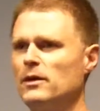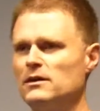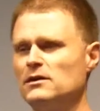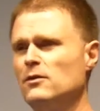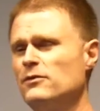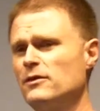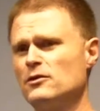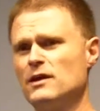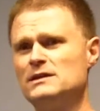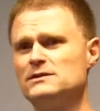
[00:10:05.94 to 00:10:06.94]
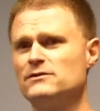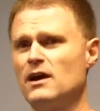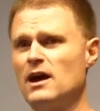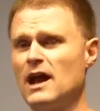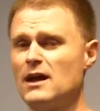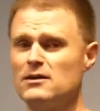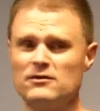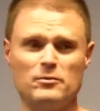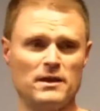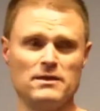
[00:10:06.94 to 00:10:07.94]
But, for the grace of God, I
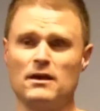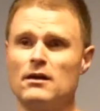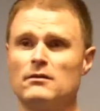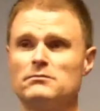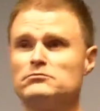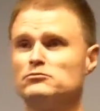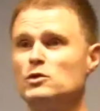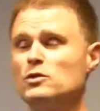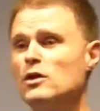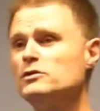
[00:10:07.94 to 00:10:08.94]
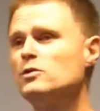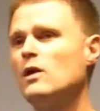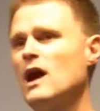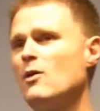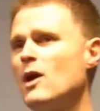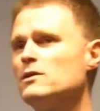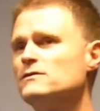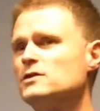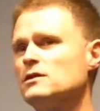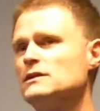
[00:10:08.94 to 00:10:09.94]
could have been there. Who knows how I would
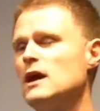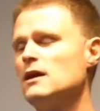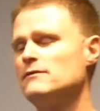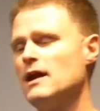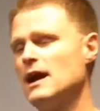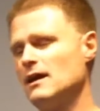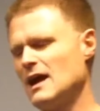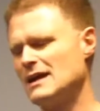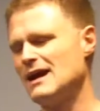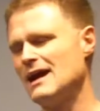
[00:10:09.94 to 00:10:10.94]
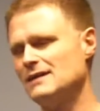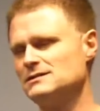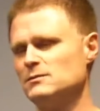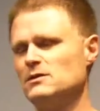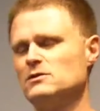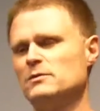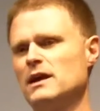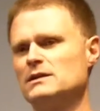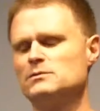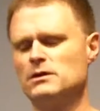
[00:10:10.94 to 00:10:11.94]
have turned out had I had some of those
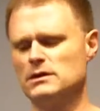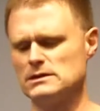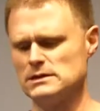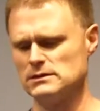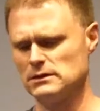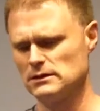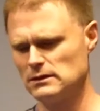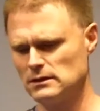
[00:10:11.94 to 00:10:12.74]
bad experiences.